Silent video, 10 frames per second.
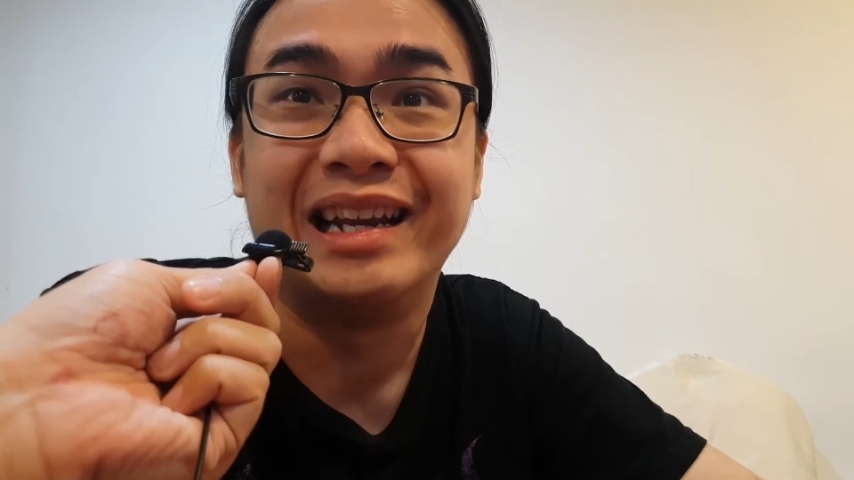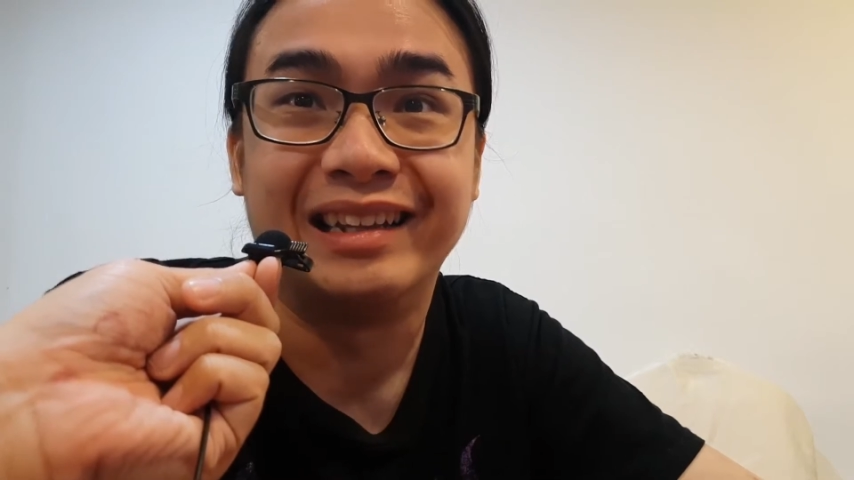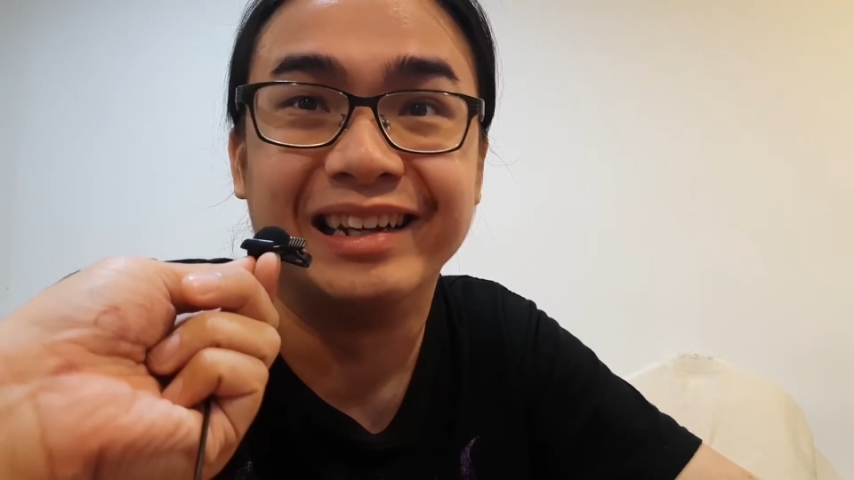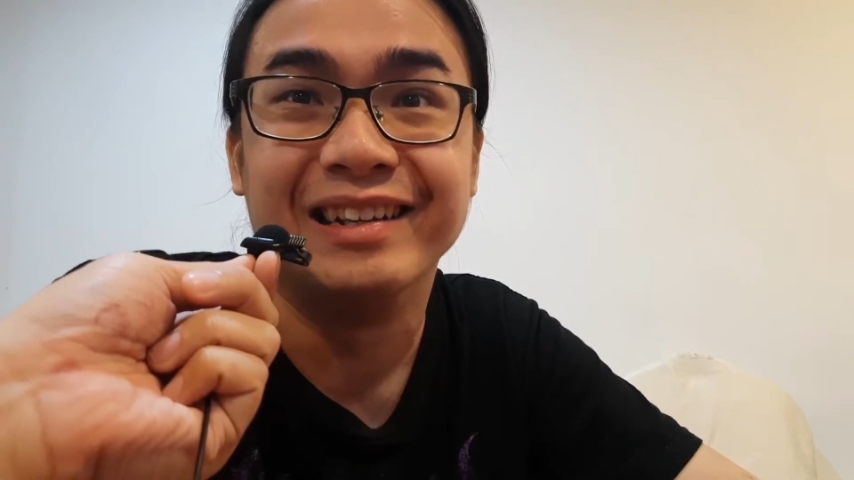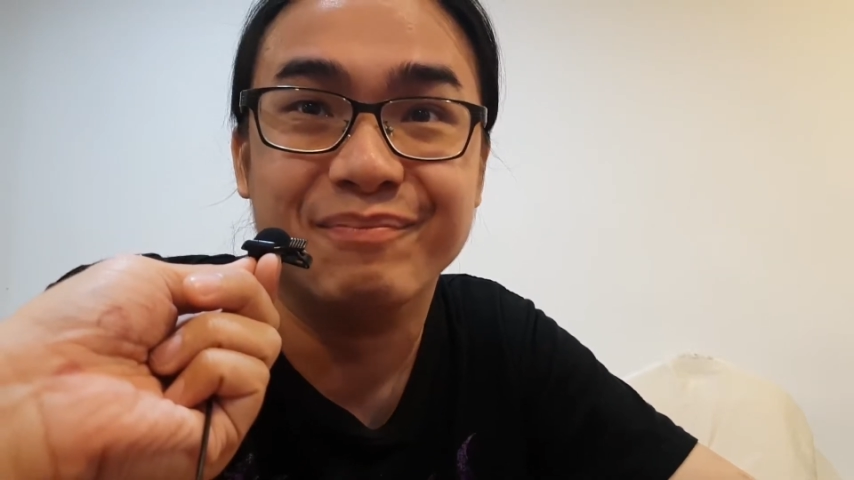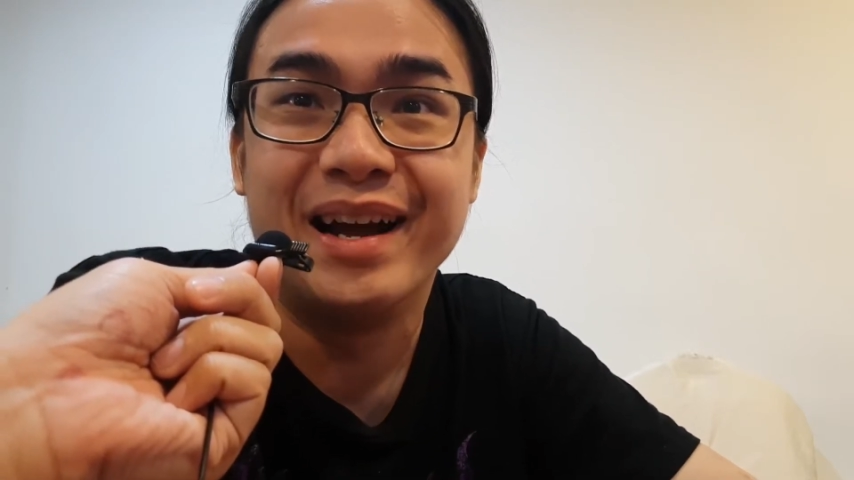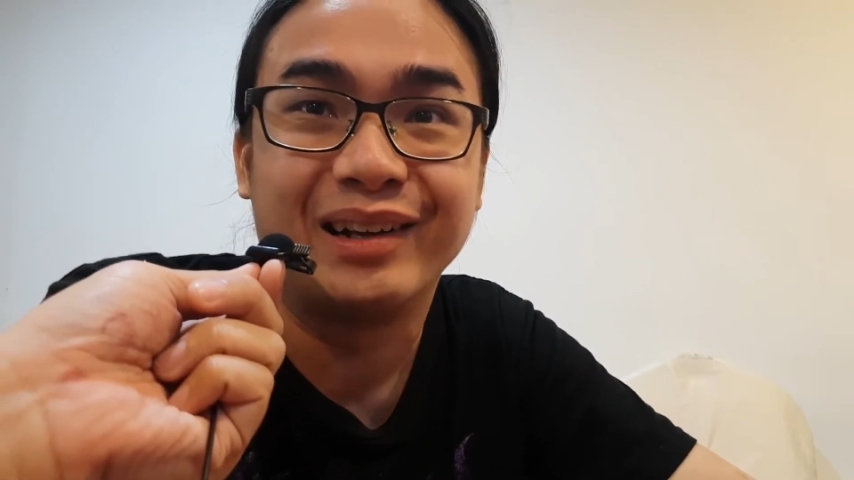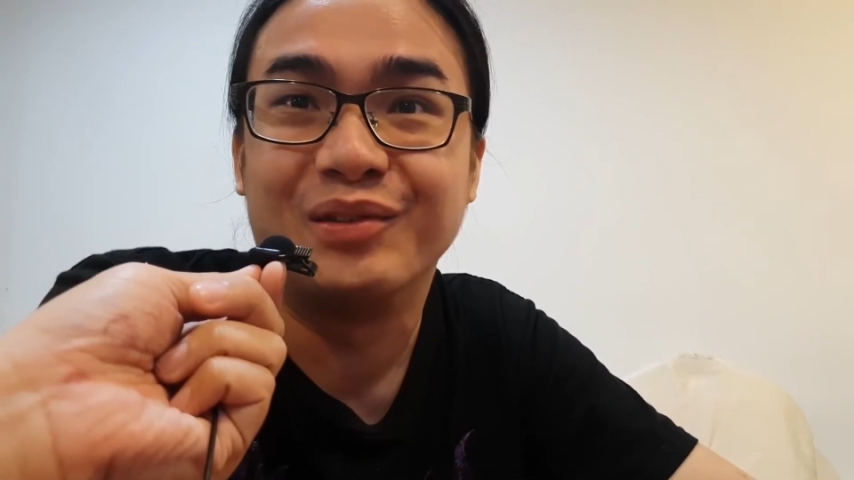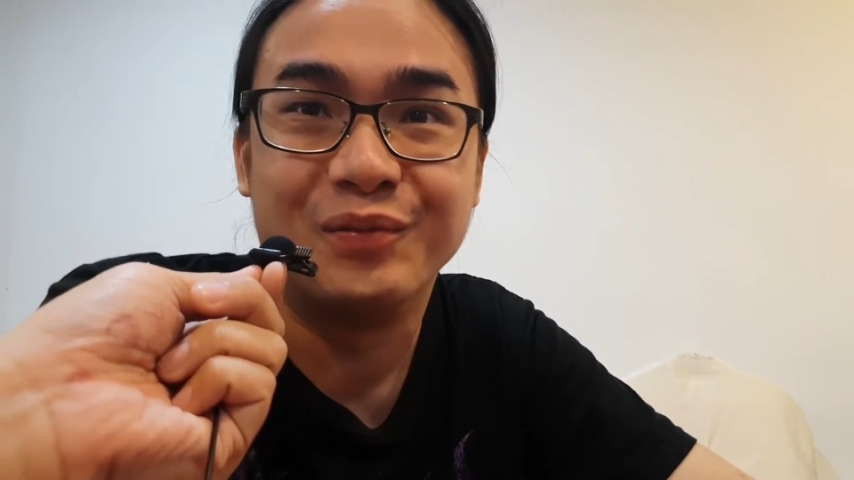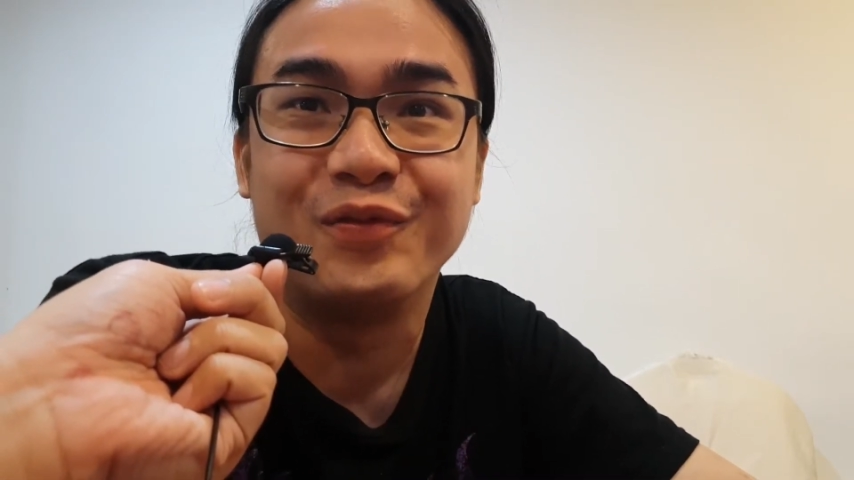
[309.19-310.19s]
Turn it
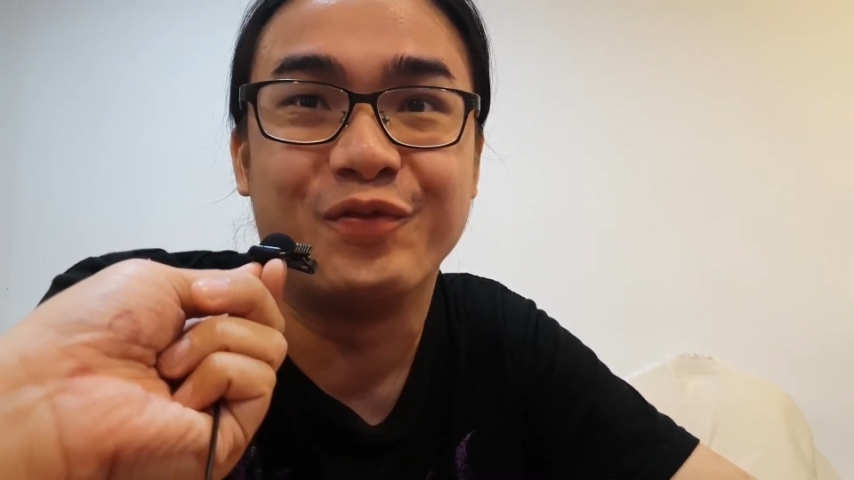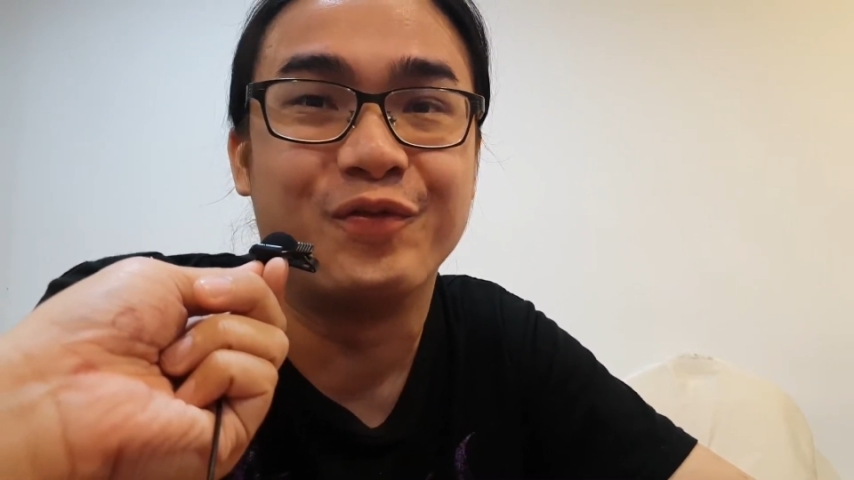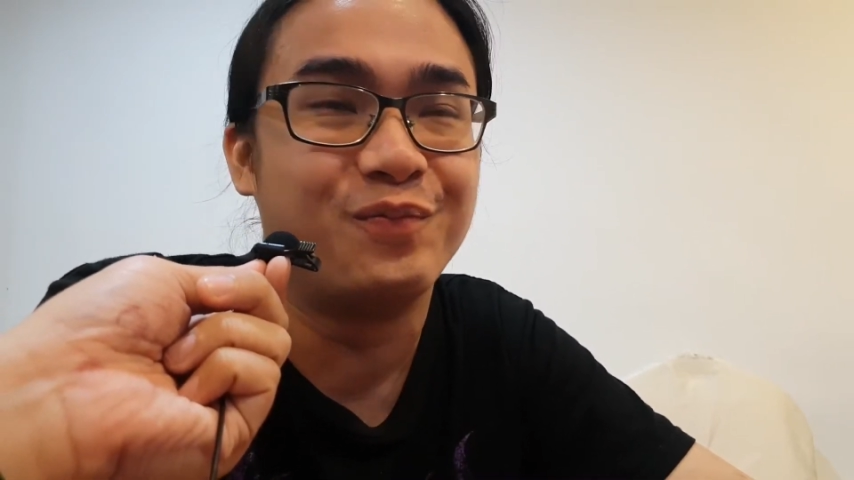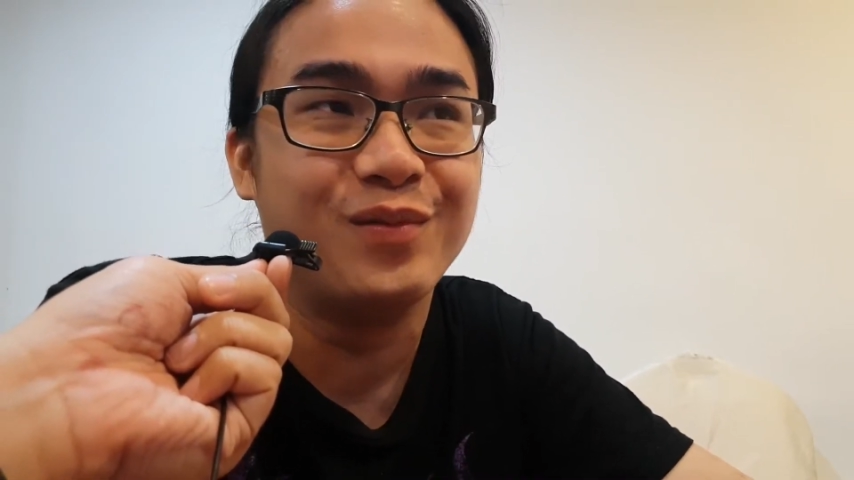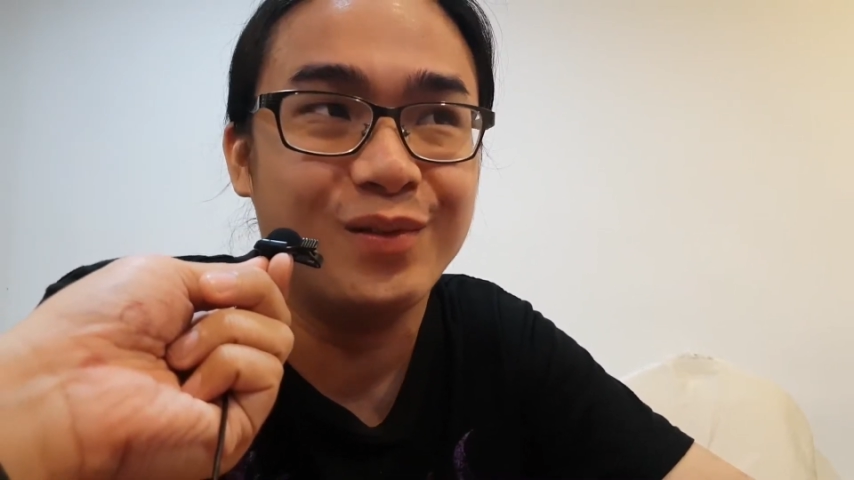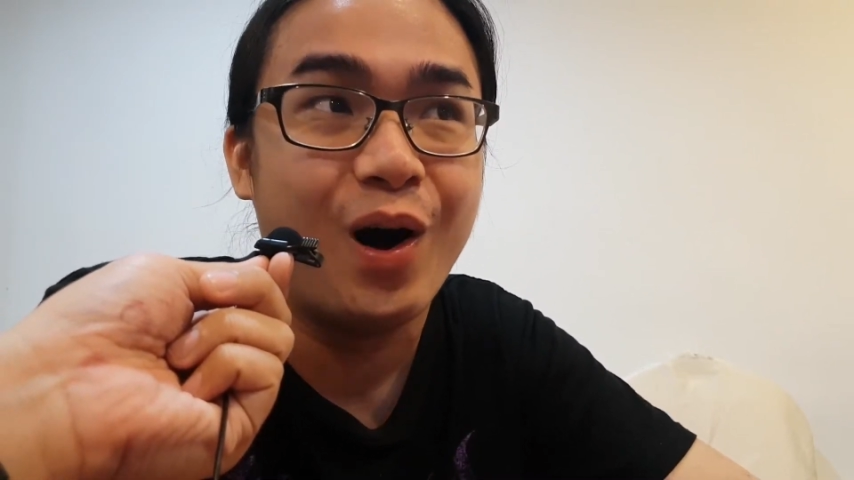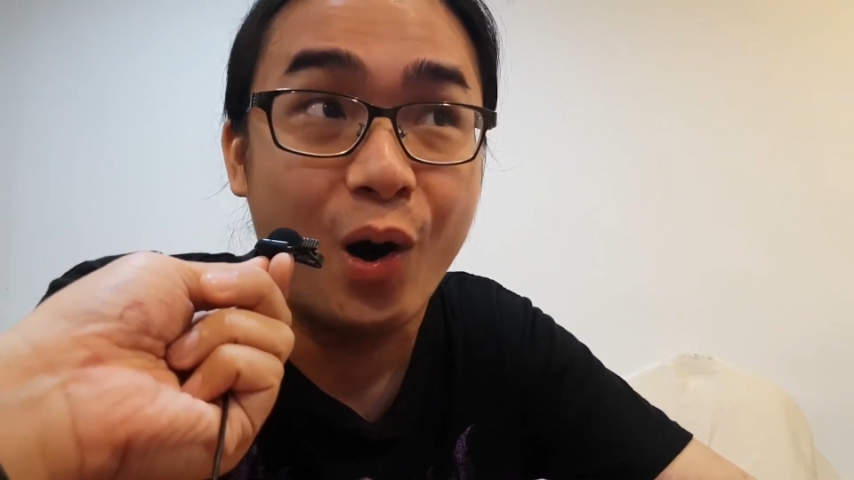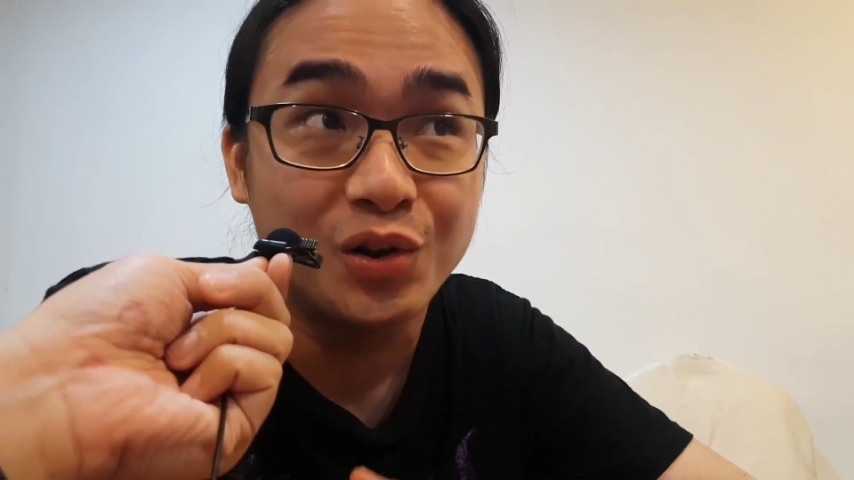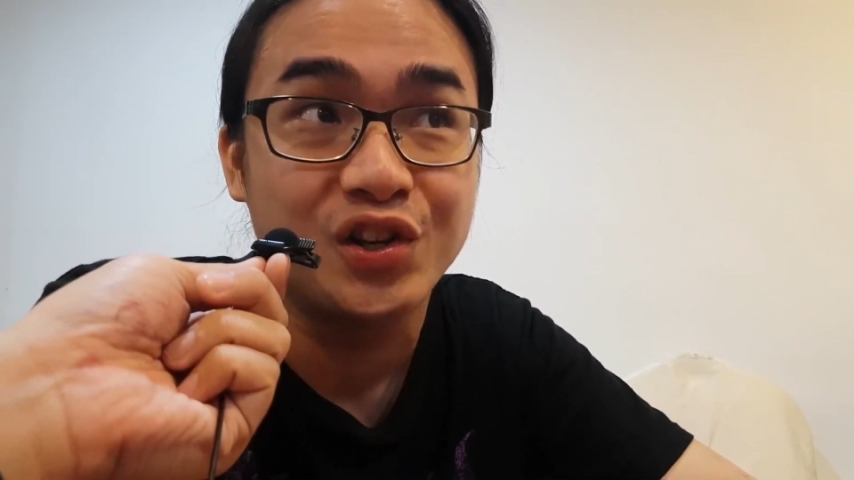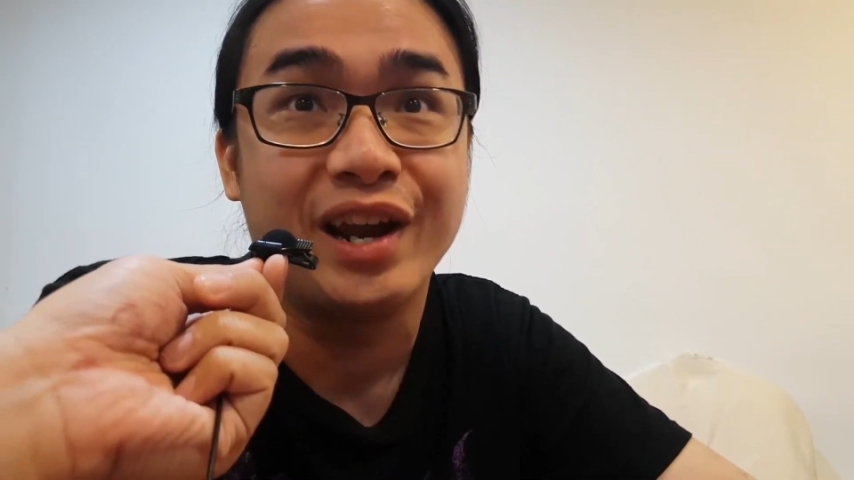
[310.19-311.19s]
back to
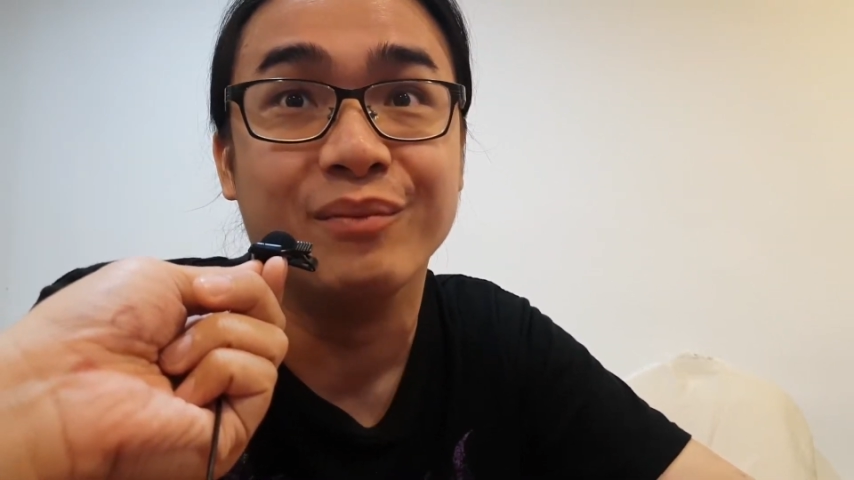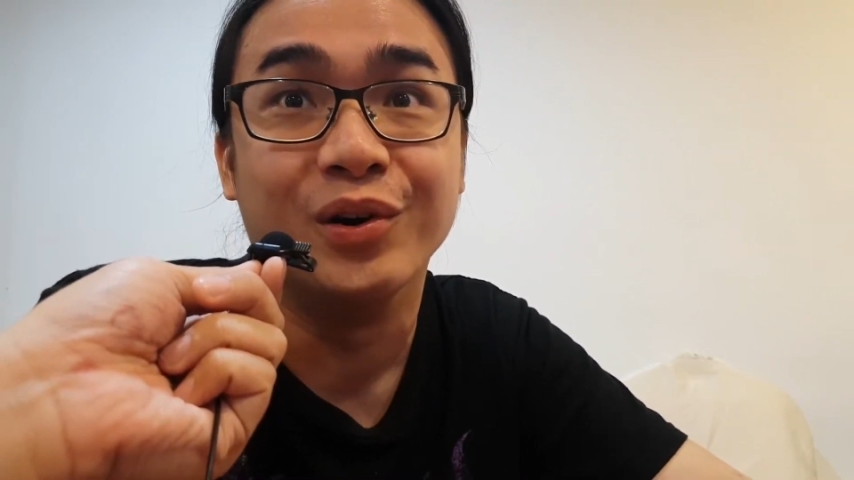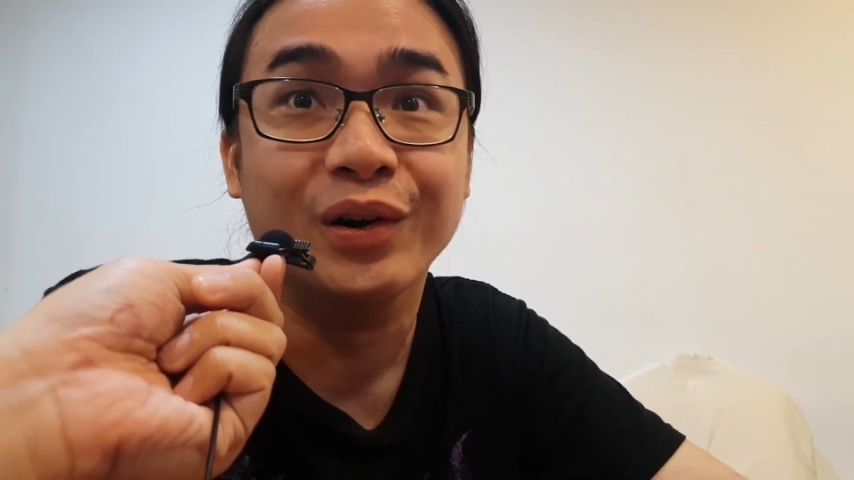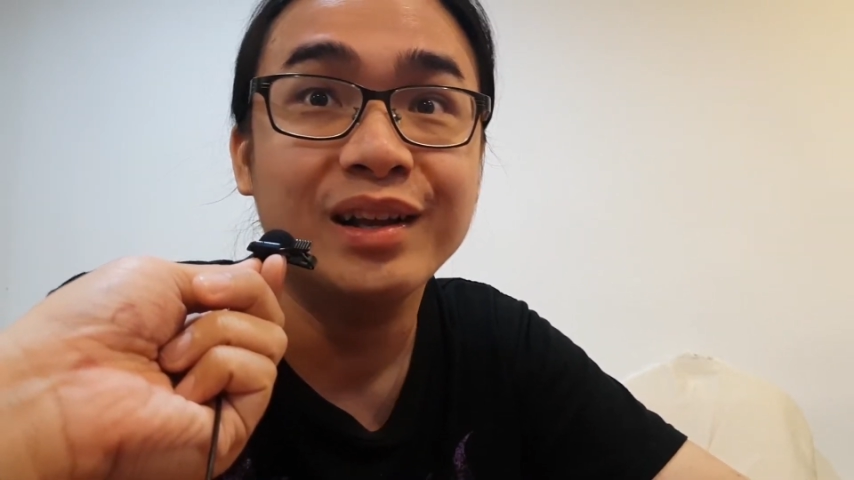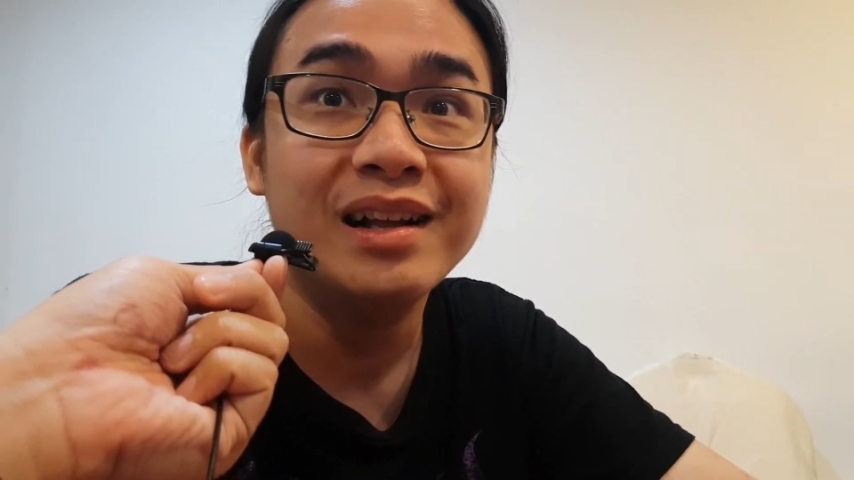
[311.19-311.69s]
all chat mode.